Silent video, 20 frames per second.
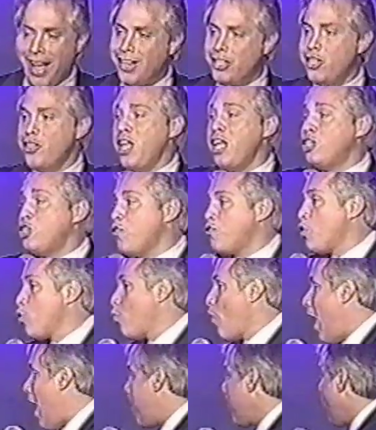I said, that's if the
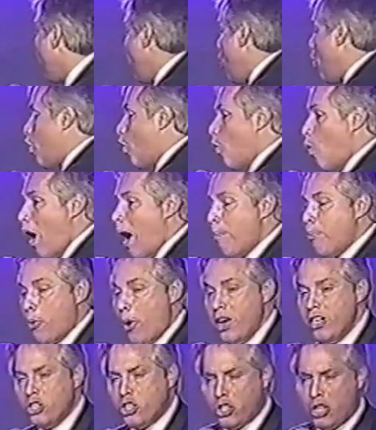robber will
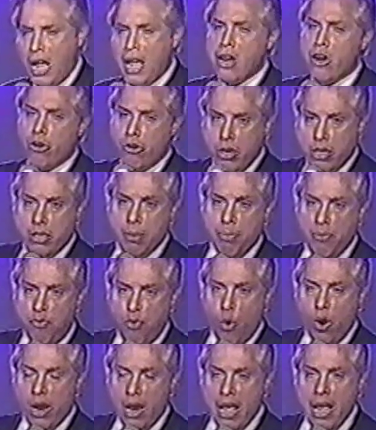cooperate and stand underneath him
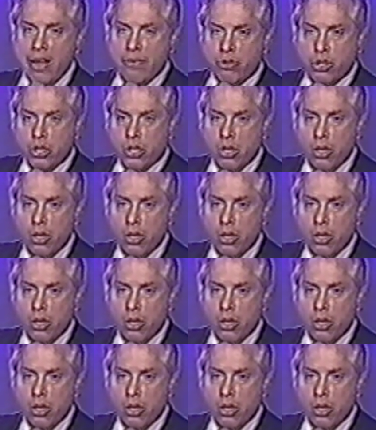before he leaves.